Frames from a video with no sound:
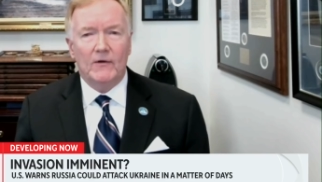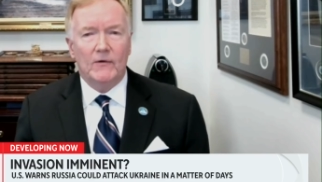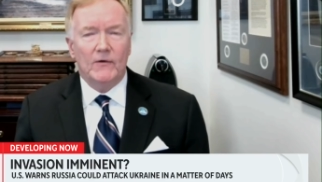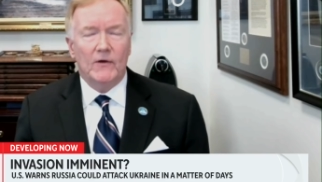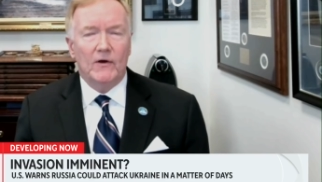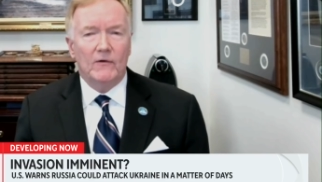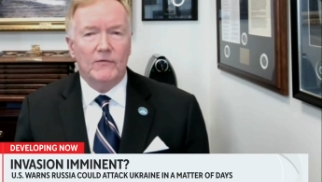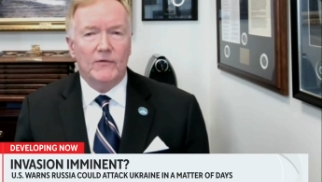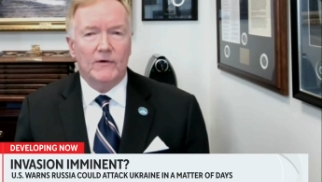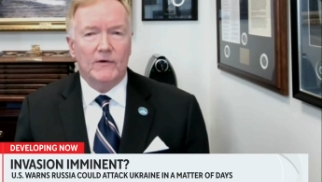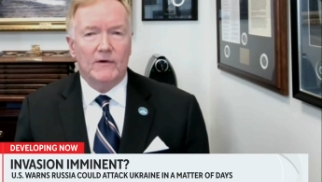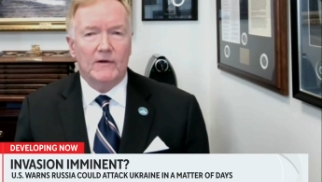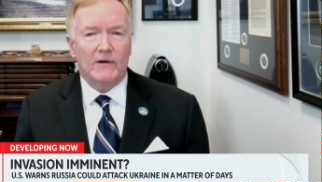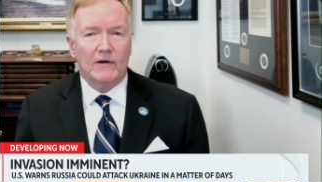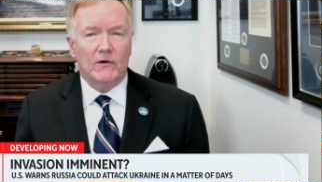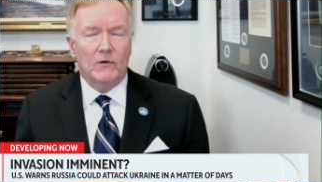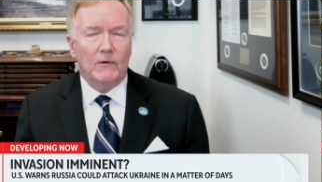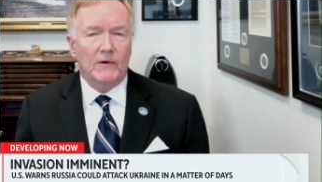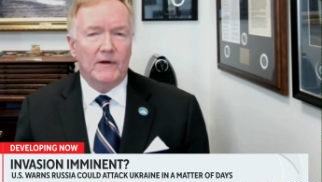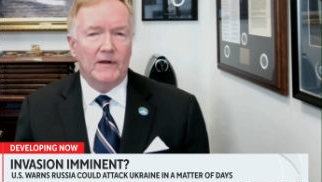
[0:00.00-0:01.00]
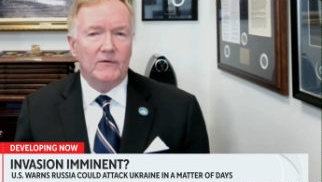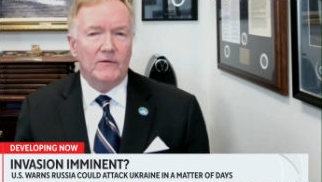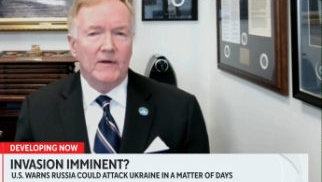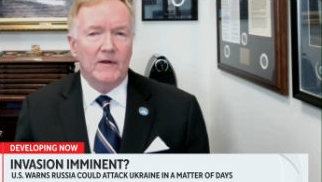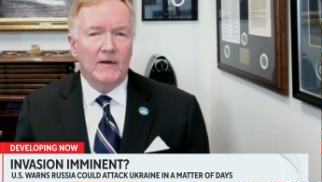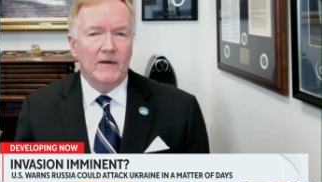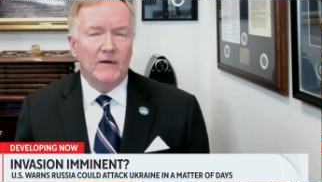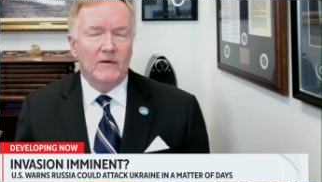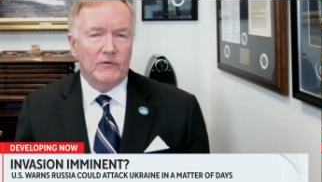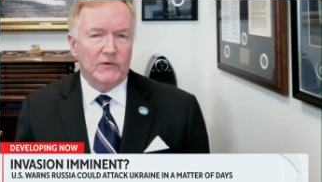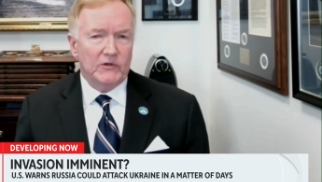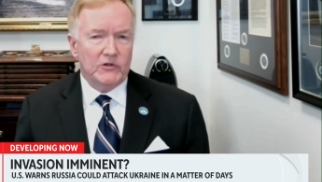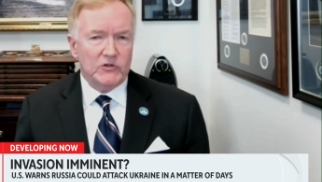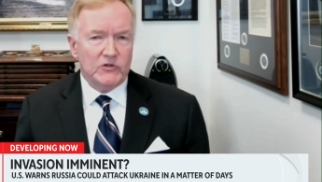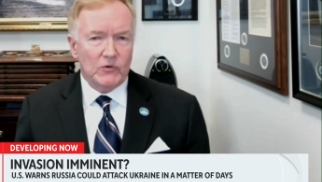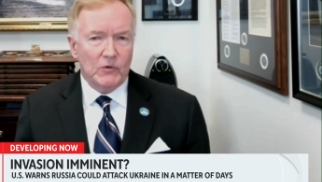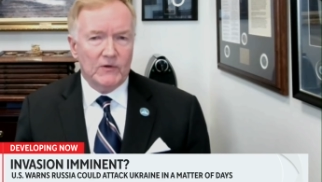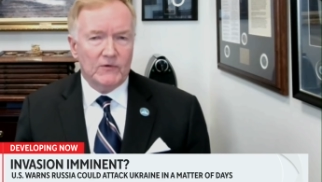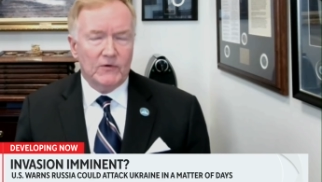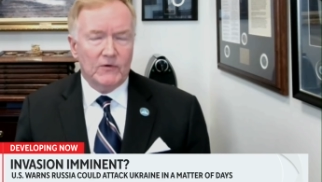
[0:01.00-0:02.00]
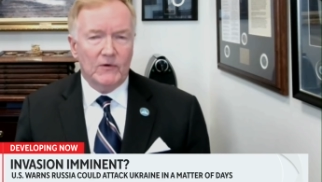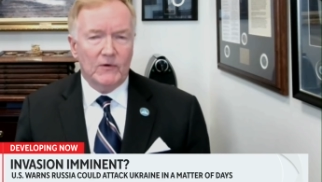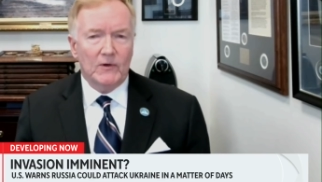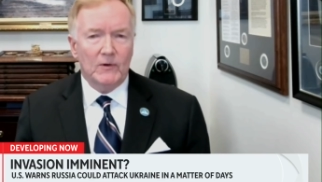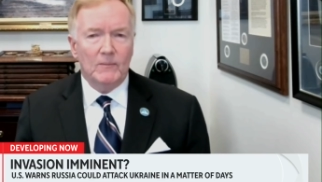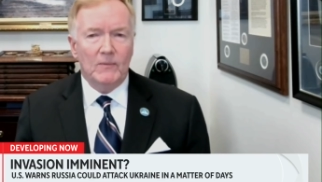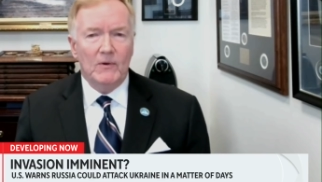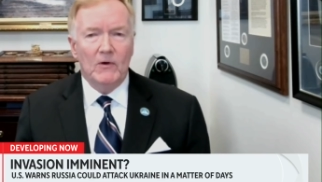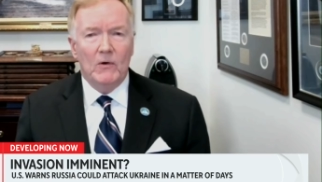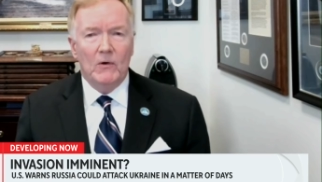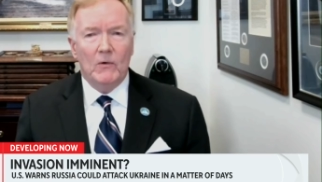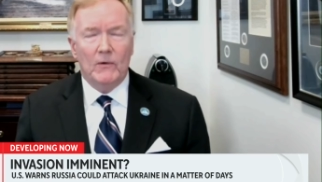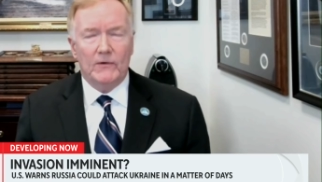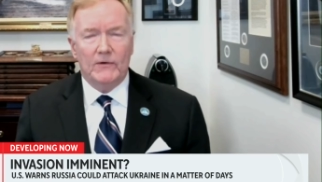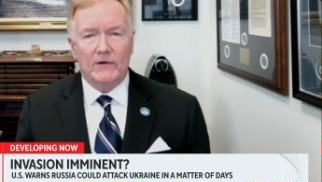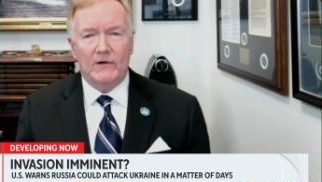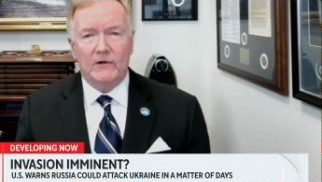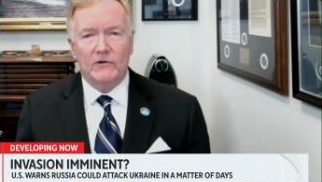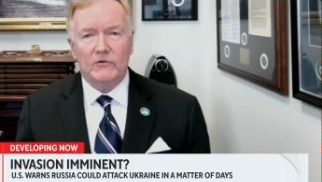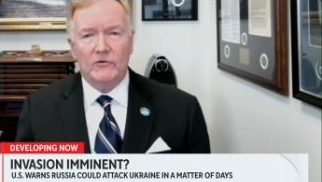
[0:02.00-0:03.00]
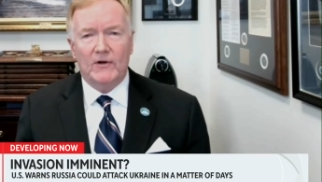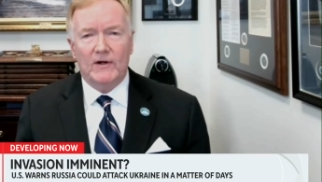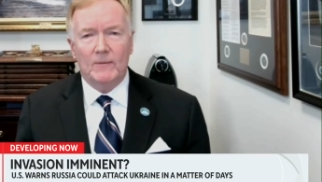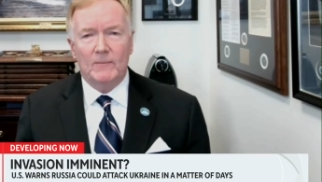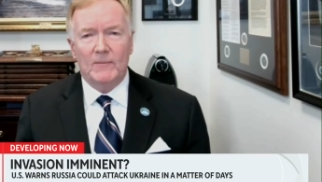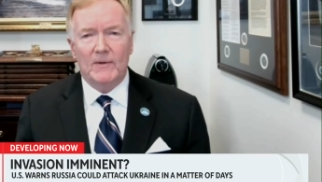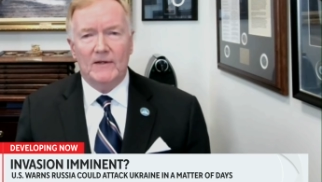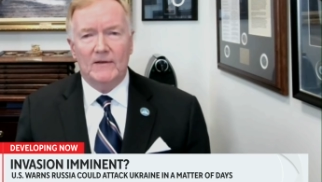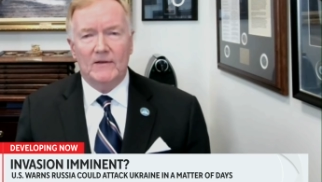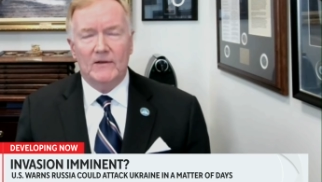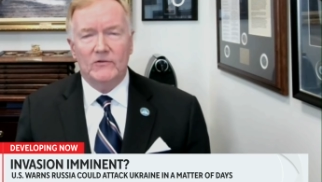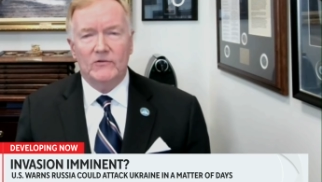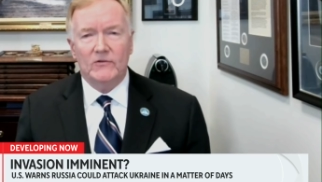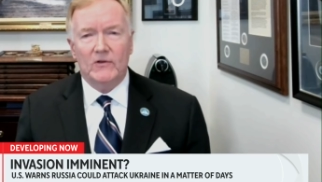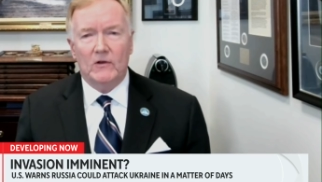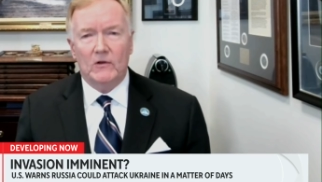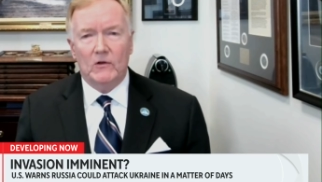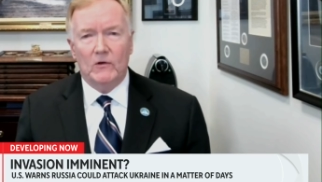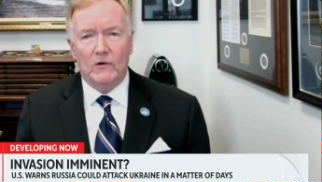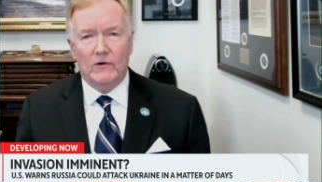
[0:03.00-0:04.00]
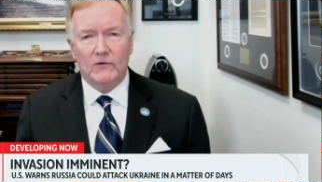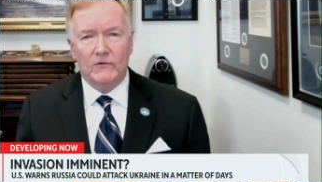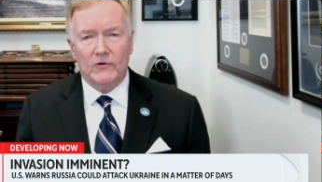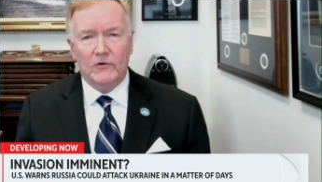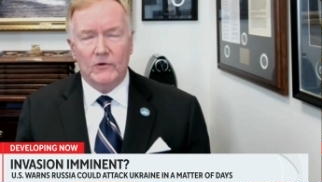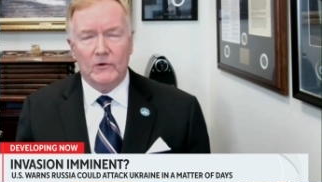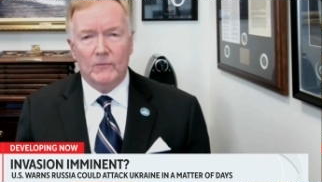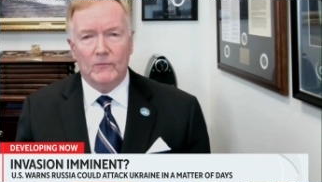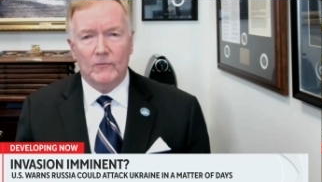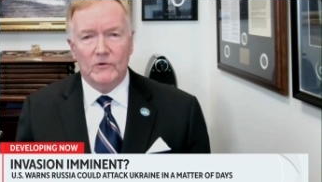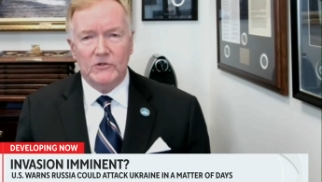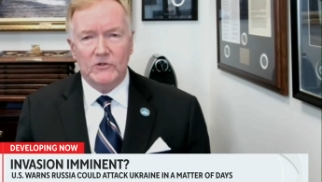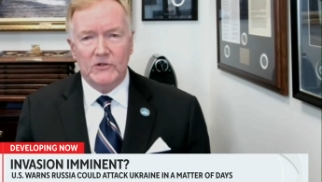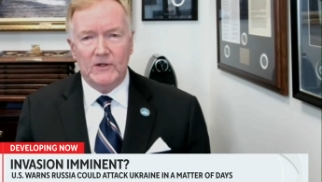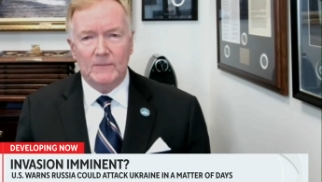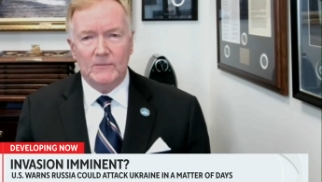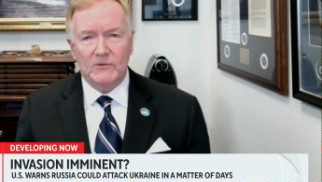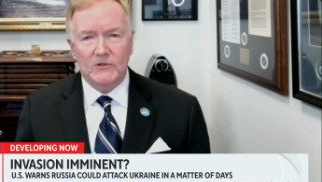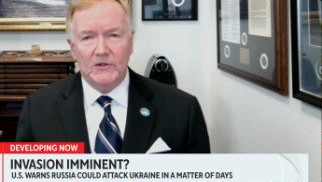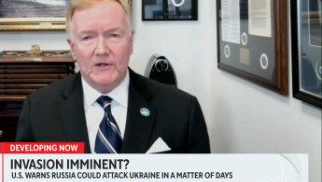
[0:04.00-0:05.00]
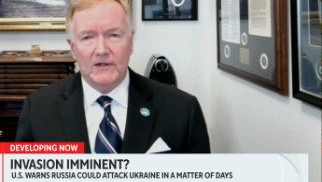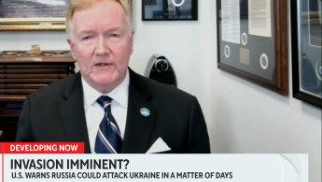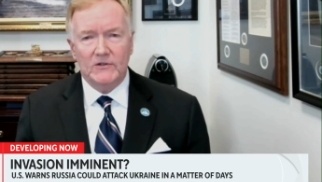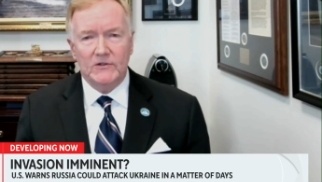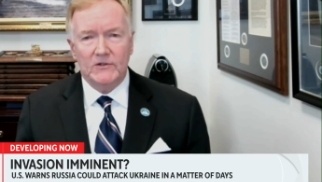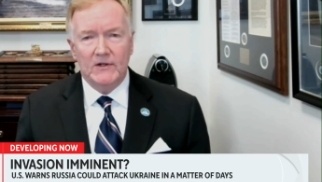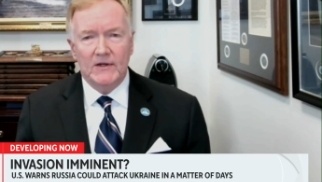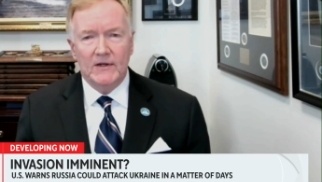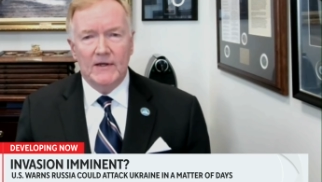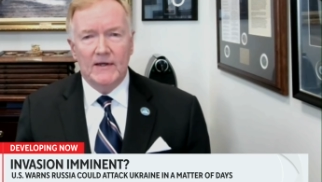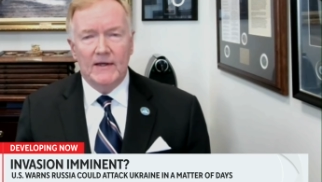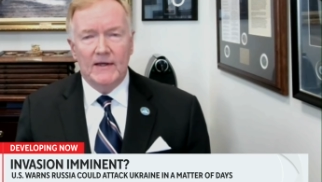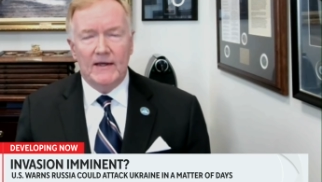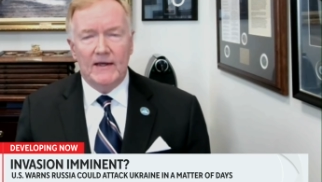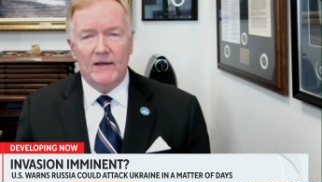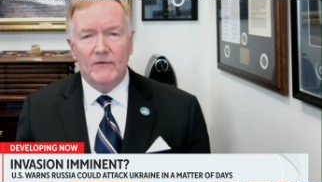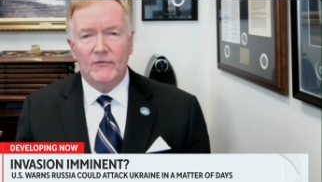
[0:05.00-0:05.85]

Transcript: I don't know if they're going to go in for the short term or they're going to try to make this a long-term regime change.